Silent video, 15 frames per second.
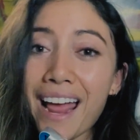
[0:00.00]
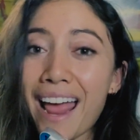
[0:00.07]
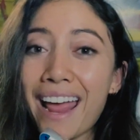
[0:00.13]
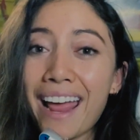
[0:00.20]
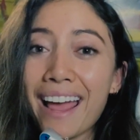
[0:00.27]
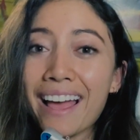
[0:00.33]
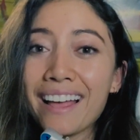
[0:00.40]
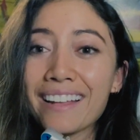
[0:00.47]

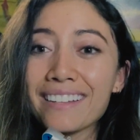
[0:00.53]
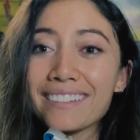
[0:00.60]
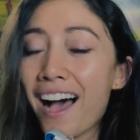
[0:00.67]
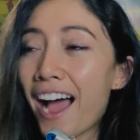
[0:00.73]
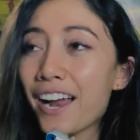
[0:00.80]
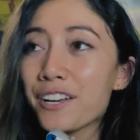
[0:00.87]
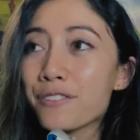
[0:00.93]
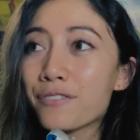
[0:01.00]
And
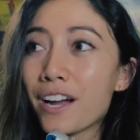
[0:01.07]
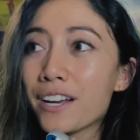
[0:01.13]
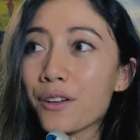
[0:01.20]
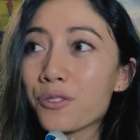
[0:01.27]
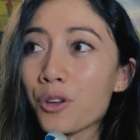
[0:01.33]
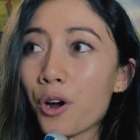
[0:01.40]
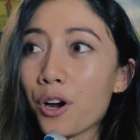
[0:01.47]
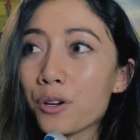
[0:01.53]
I had to find
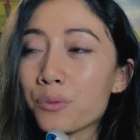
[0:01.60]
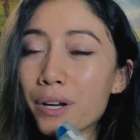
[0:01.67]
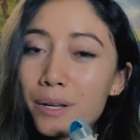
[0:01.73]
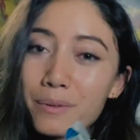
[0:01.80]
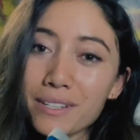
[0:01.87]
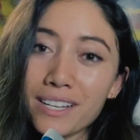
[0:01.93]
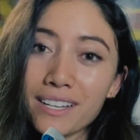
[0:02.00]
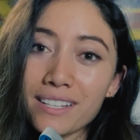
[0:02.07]
out the hard
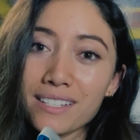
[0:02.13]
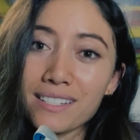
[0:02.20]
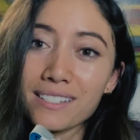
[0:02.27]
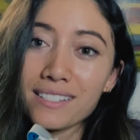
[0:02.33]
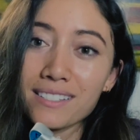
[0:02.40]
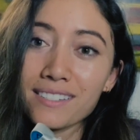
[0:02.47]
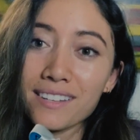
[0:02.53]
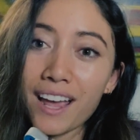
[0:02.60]
way
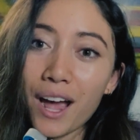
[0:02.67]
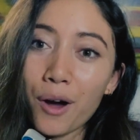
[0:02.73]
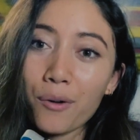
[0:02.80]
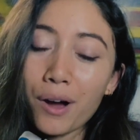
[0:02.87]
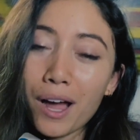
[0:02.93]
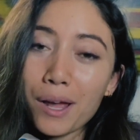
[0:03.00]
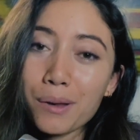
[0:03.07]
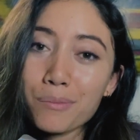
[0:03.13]
because now
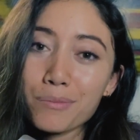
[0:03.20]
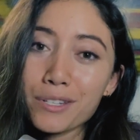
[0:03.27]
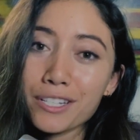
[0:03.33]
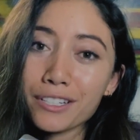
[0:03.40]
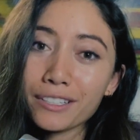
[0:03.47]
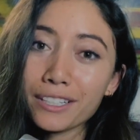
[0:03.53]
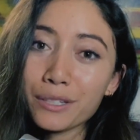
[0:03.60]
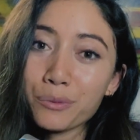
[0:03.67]
I'm
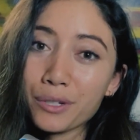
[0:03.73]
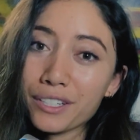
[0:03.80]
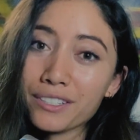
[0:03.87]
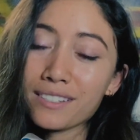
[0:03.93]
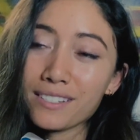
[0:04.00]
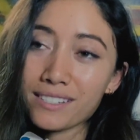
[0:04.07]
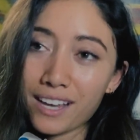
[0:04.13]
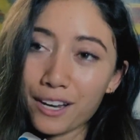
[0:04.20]
dealing
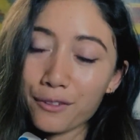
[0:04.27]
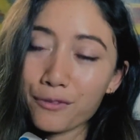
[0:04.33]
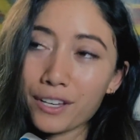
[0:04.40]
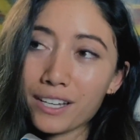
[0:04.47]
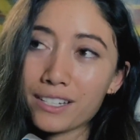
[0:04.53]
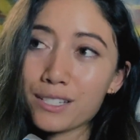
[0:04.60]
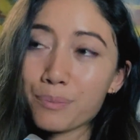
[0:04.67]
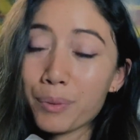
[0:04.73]
with the side
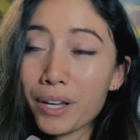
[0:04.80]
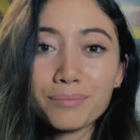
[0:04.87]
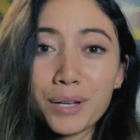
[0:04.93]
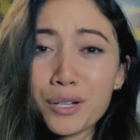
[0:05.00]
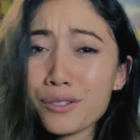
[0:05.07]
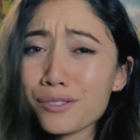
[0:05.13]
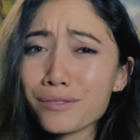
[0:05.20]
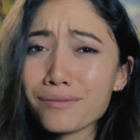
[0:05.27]
effects, but
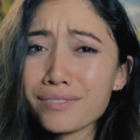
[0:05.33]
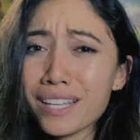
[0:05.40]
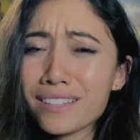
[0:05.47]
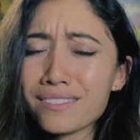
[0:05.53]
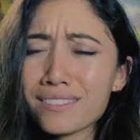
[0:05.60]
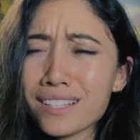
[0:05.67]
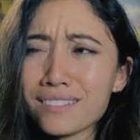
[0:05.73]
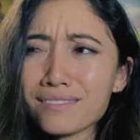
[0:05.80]
better
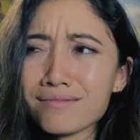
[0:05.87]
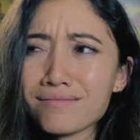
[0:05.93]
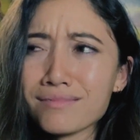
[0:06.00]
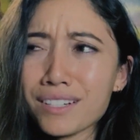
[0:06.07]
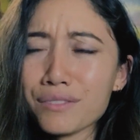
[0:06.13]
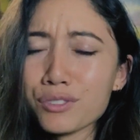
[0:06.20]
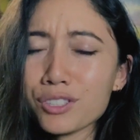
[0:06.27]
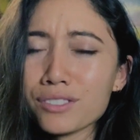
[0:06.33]
late than
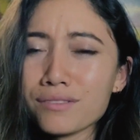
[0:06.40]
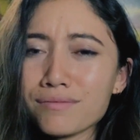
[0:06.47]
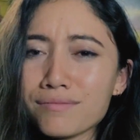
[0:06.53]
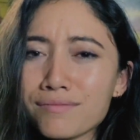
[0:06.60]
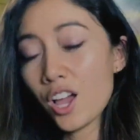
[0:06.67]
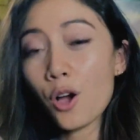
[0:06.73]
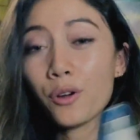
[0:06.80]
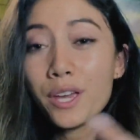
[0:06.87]
never.
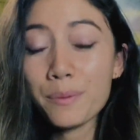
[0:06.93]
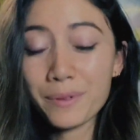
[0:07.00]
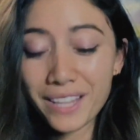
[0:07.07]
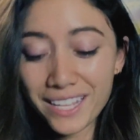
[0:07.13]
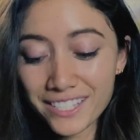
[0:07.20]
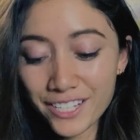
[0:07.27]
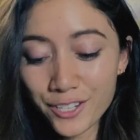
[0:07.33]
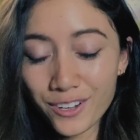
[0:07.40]
Okay, but
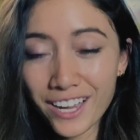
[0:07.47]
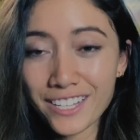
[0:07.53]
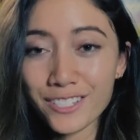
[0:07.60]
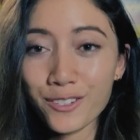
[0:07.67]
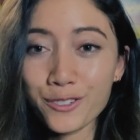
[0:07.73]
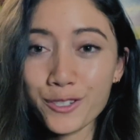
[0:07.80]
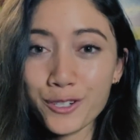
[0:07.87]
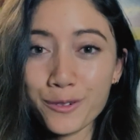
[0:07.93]
that's it you guys.
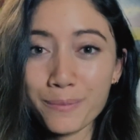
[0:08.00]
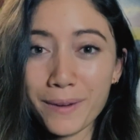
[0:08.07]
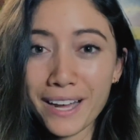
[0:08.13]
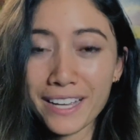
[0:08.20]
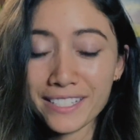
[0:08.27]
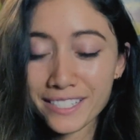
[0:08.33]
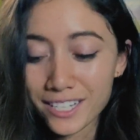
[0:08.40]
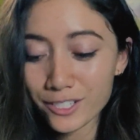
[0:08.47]
Those are
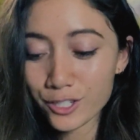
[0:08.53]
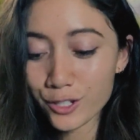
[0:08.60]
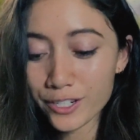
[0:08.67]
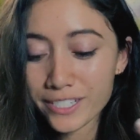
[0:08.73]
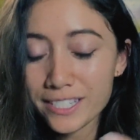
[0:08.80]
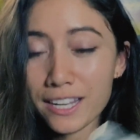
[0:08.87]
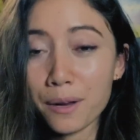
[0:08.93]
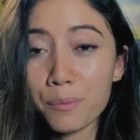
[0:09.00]
my
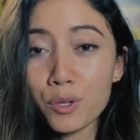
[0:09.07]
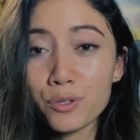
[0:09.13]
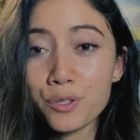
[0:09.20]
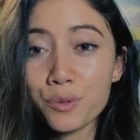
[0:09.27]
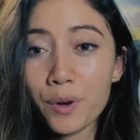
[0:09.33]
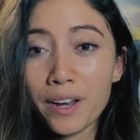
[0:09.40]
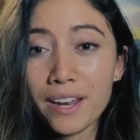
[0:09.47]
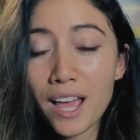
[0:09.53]
sunscreens that I'm
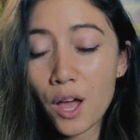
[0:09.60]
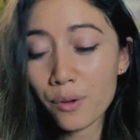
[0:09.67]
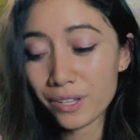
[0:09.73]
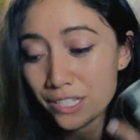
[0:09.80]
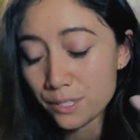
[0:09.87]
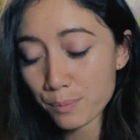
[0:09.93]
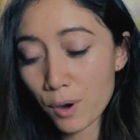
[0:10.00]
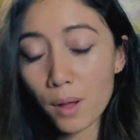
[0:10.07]
using right now.
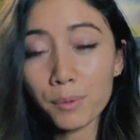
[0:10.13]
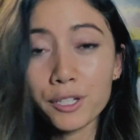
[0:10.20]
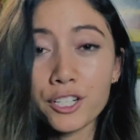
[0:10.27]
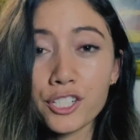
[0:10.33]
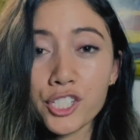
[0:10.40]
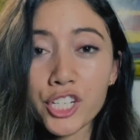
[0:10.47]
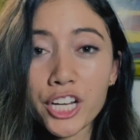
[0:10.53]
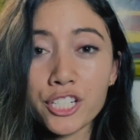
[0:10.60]
It's probably
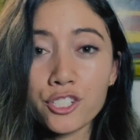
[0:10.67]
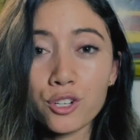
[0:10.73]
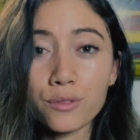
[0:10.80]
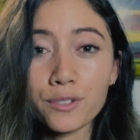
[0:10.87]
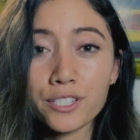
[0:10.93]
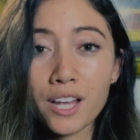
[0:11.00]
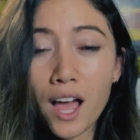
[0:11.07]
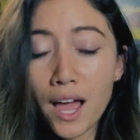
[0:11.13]
gonna change
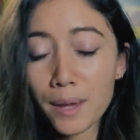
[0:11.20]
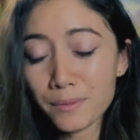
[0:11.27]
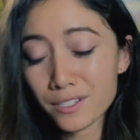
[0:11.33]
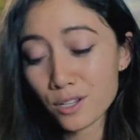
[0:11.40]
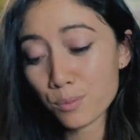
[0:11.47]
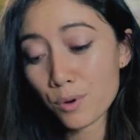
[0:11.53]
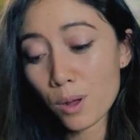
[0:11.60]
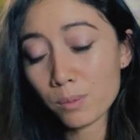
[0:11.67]
over time
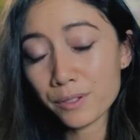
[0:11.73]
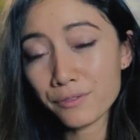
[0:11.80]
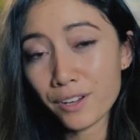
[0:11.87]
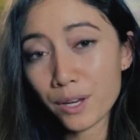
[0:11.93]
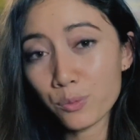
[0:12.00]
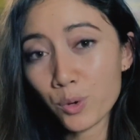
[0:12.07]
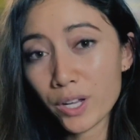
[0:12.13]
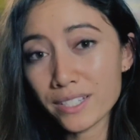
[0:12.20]
because I'll probably
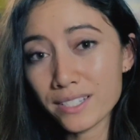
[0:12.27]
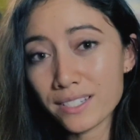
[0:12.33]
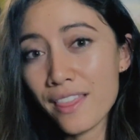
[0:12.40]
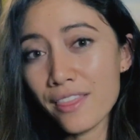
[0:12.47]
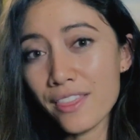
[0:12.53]
find ones